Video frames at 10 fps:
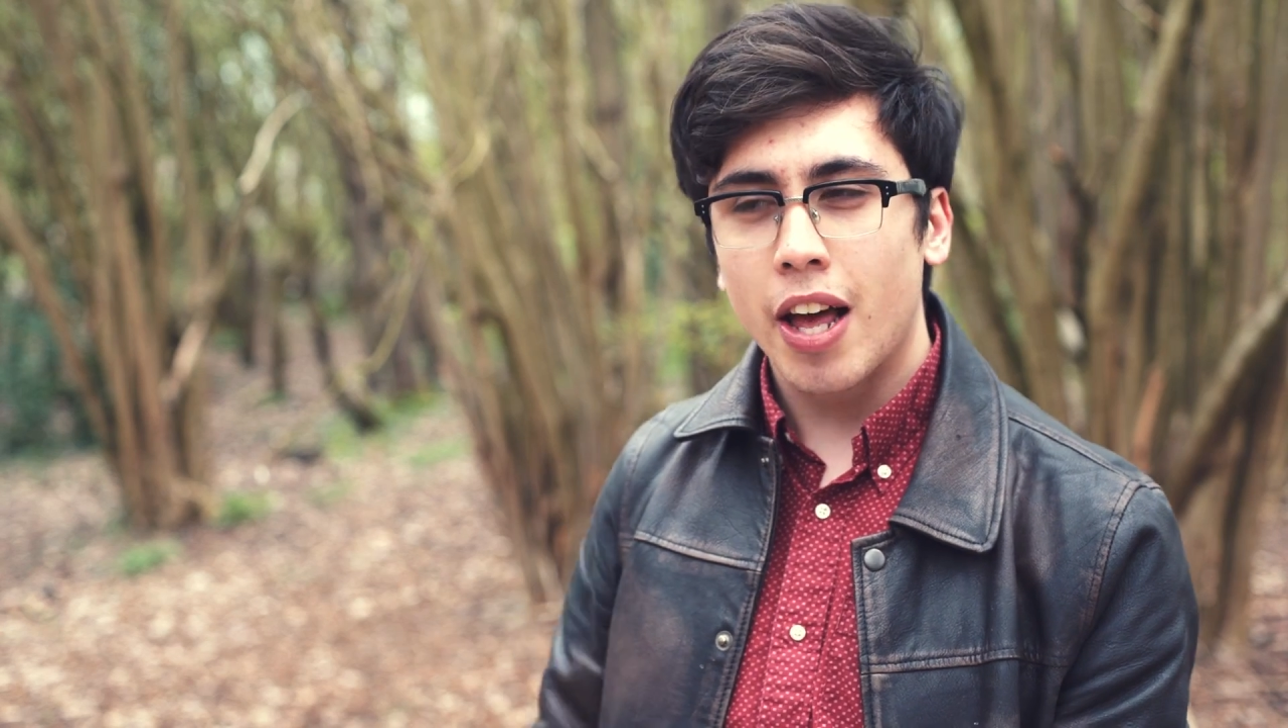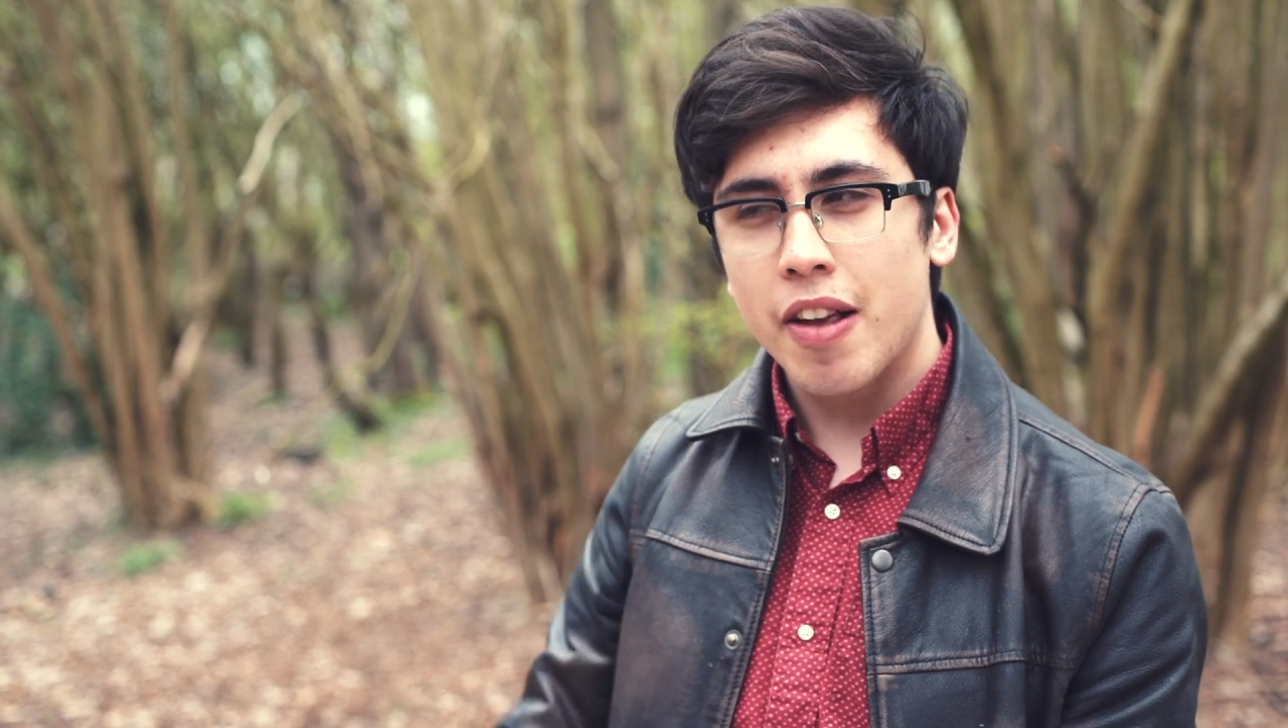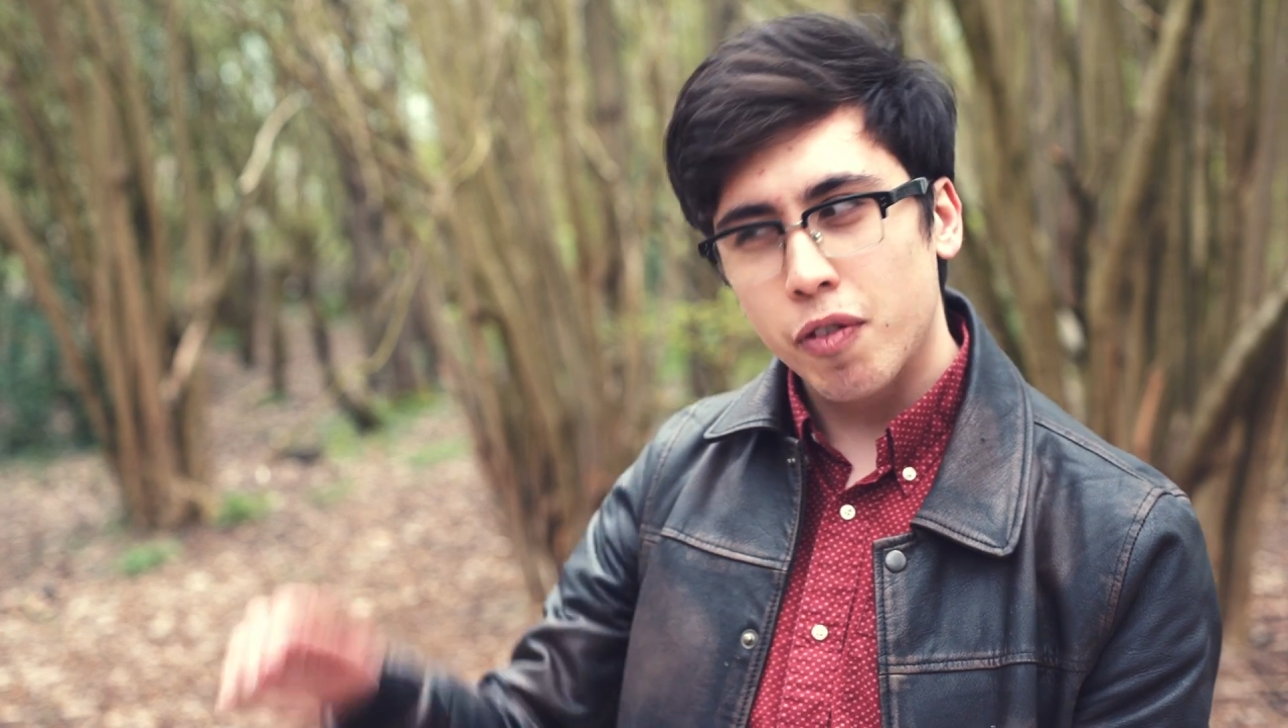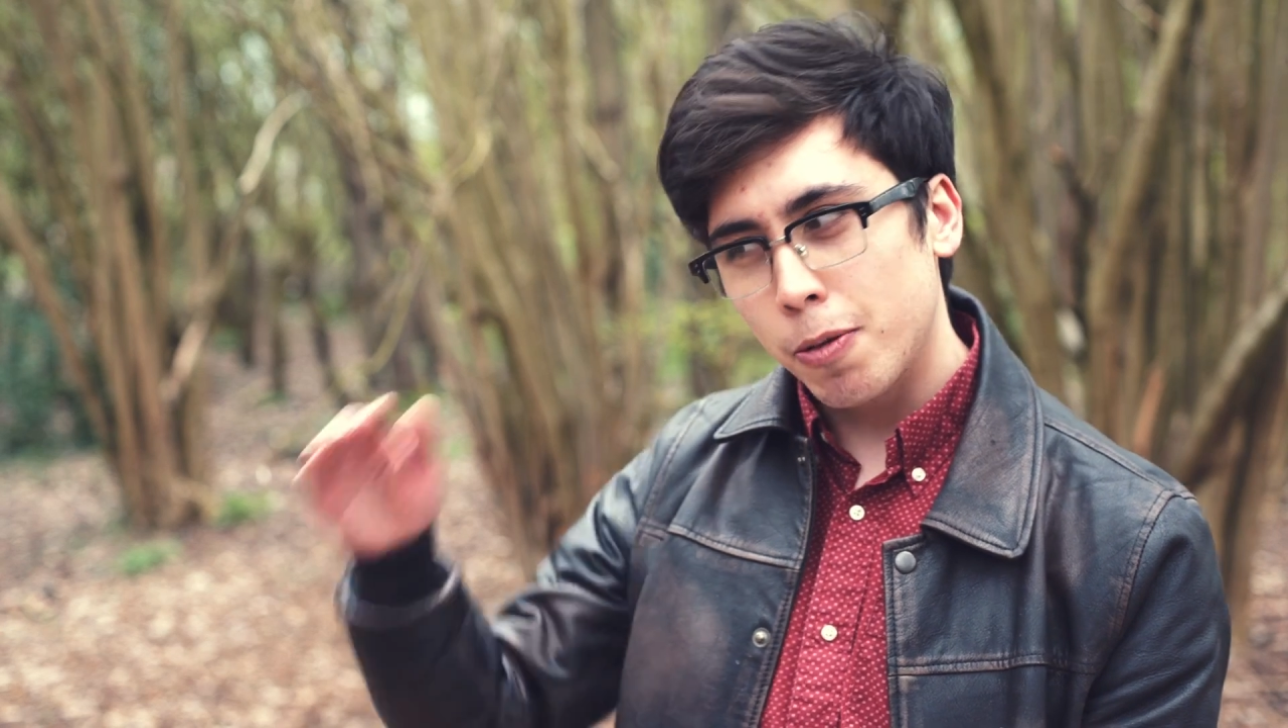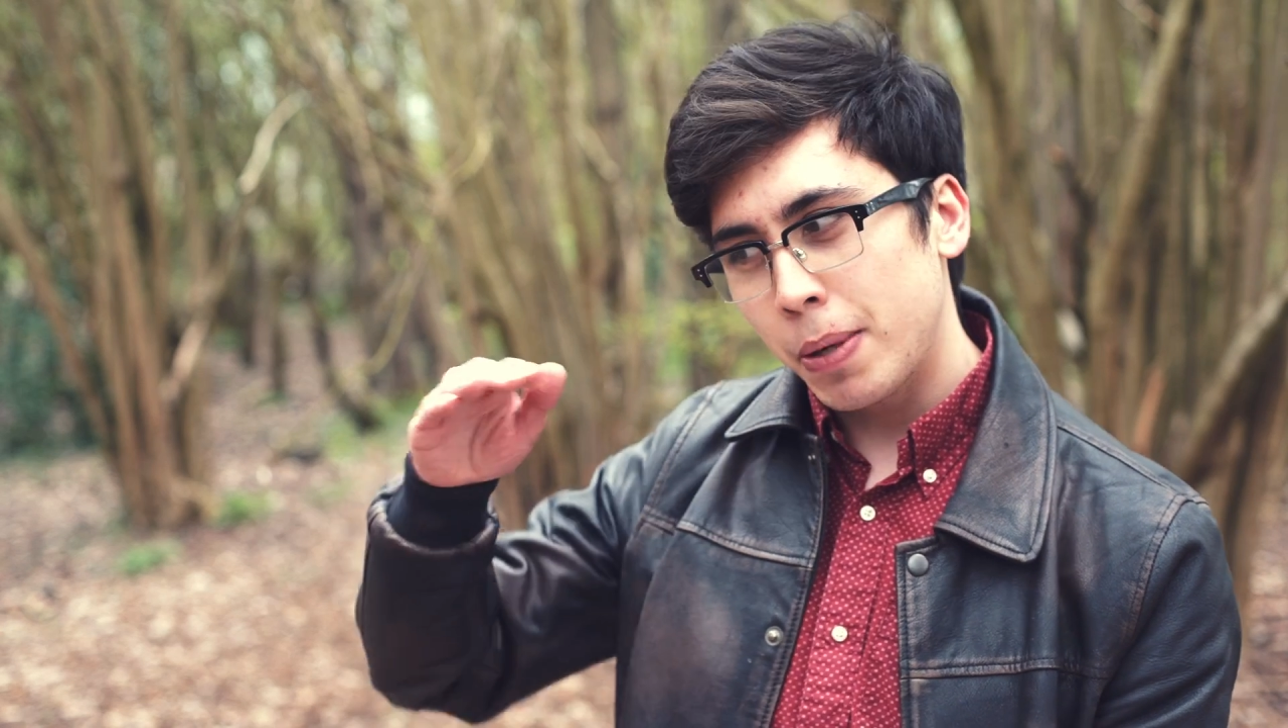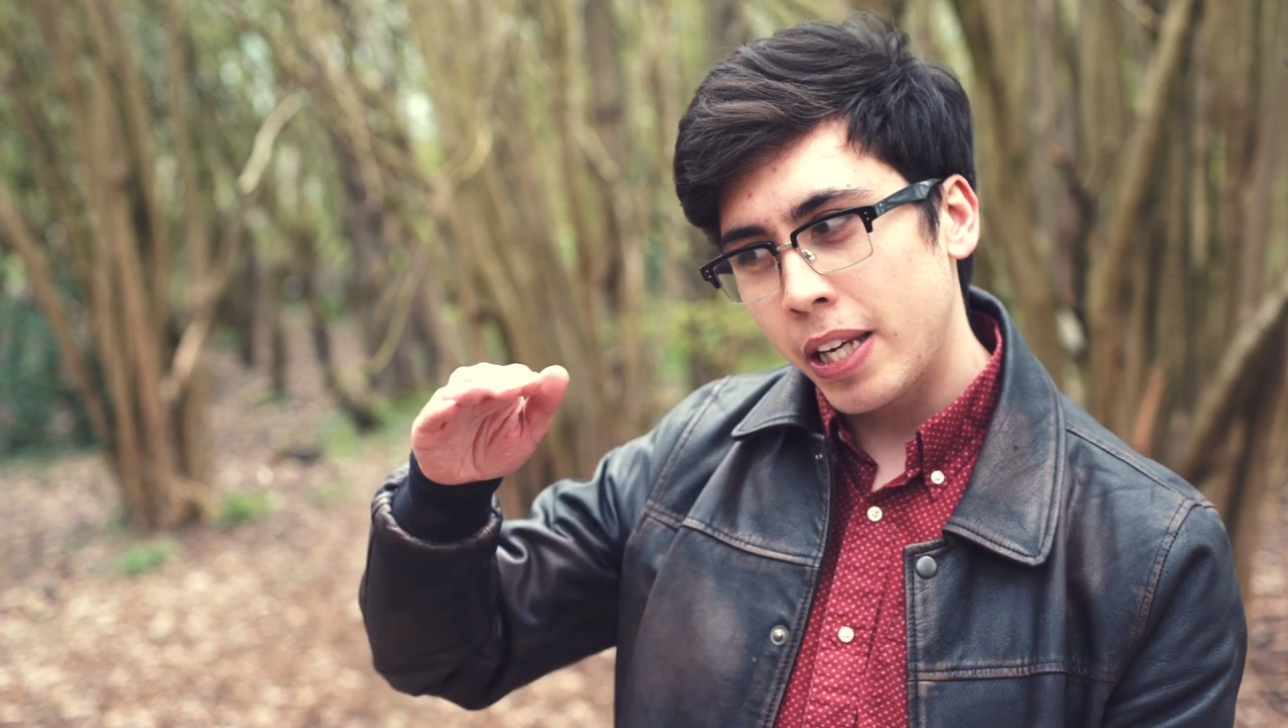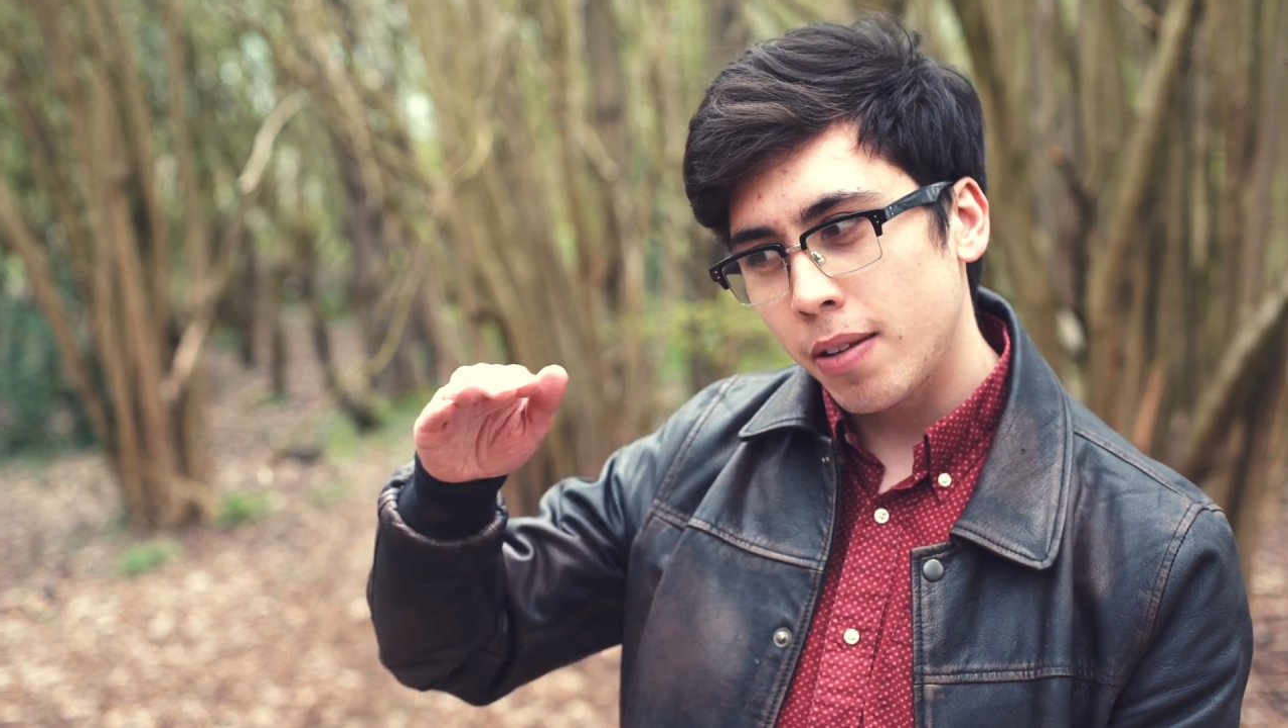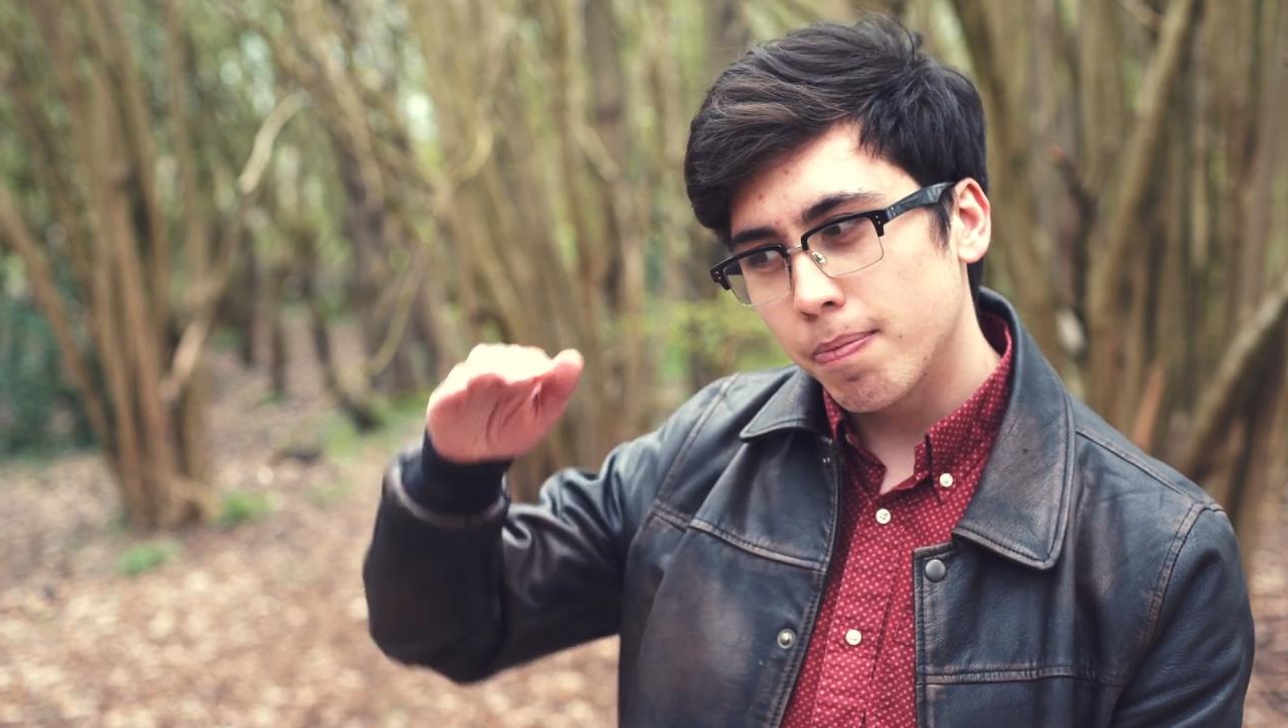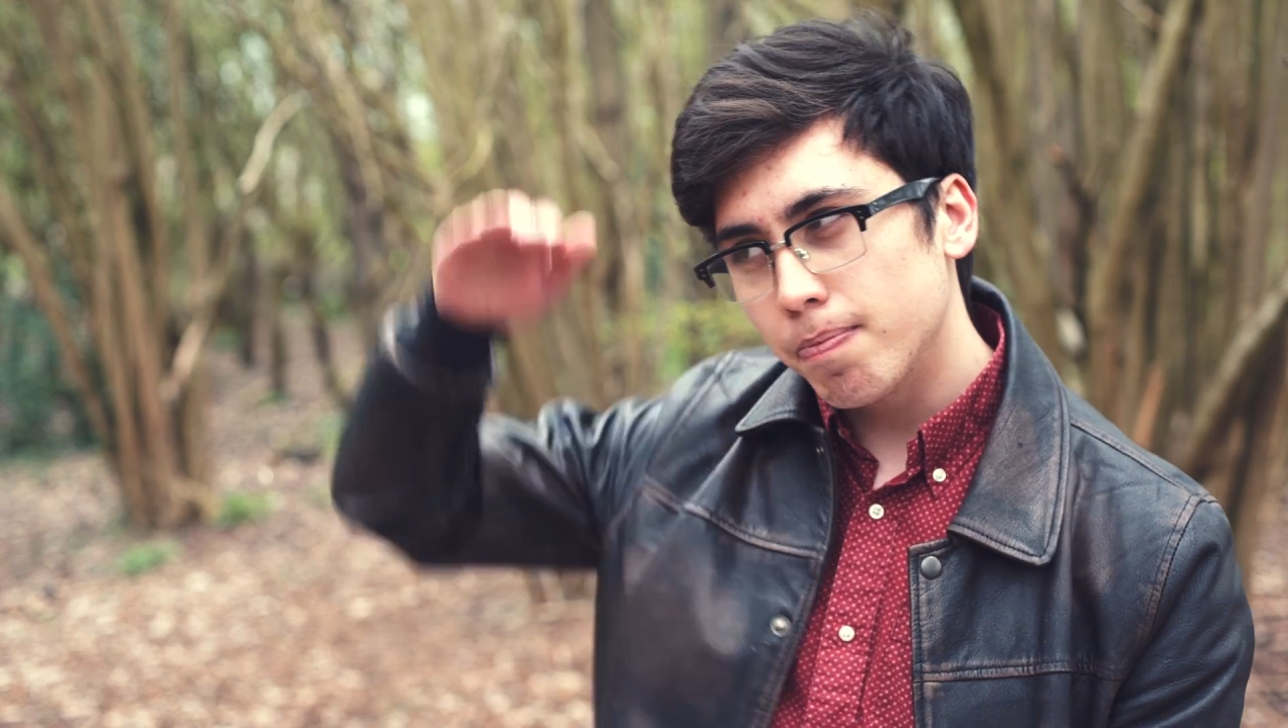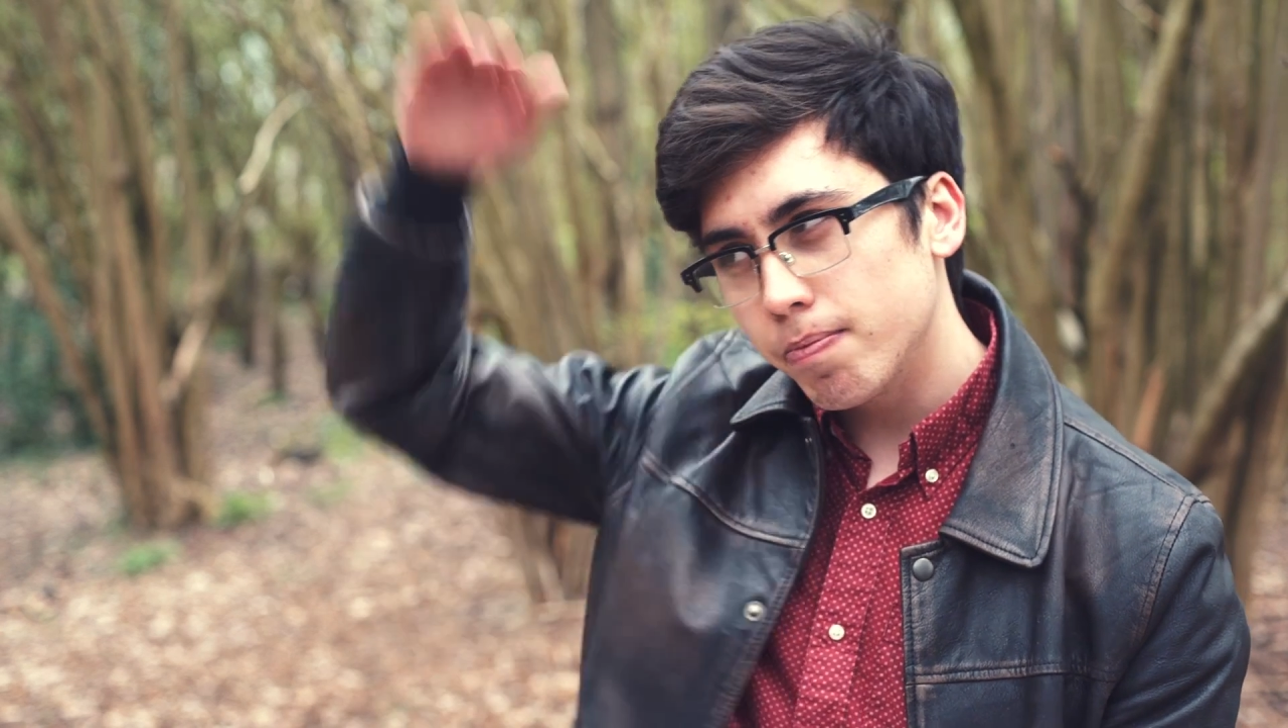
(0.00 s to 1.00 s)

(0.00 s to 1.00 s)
life would be